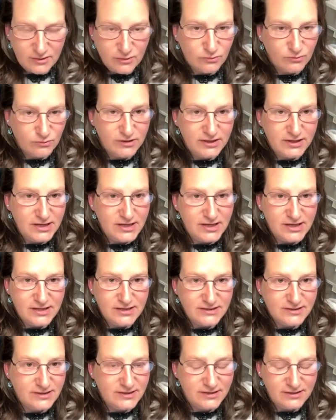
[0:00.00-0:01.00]
really
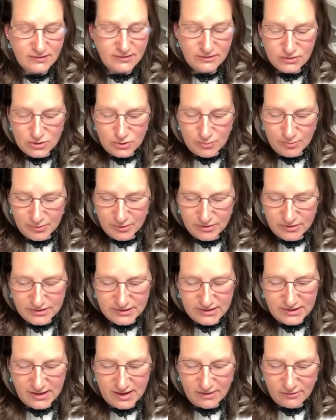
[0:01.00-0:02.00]
easy, super. You've
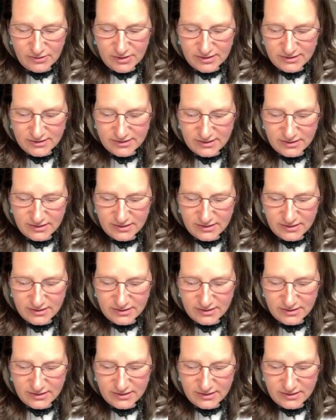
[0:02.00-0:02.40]
seen how easy it